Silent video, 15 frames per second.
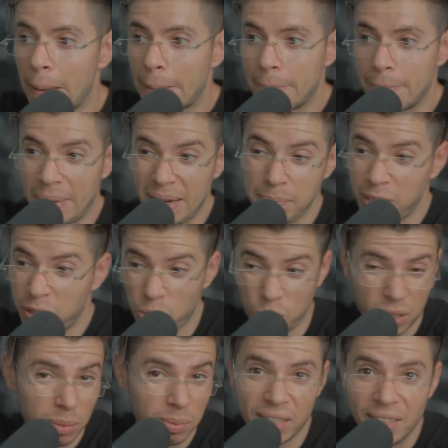maybe there's
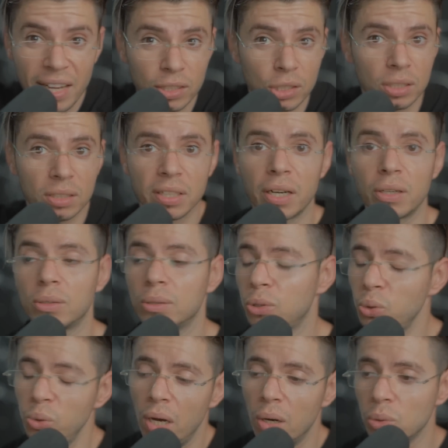some connection there.
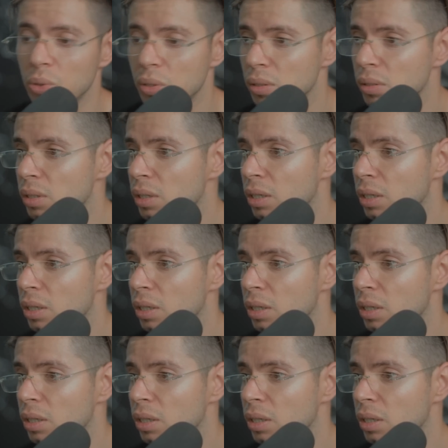Who knows?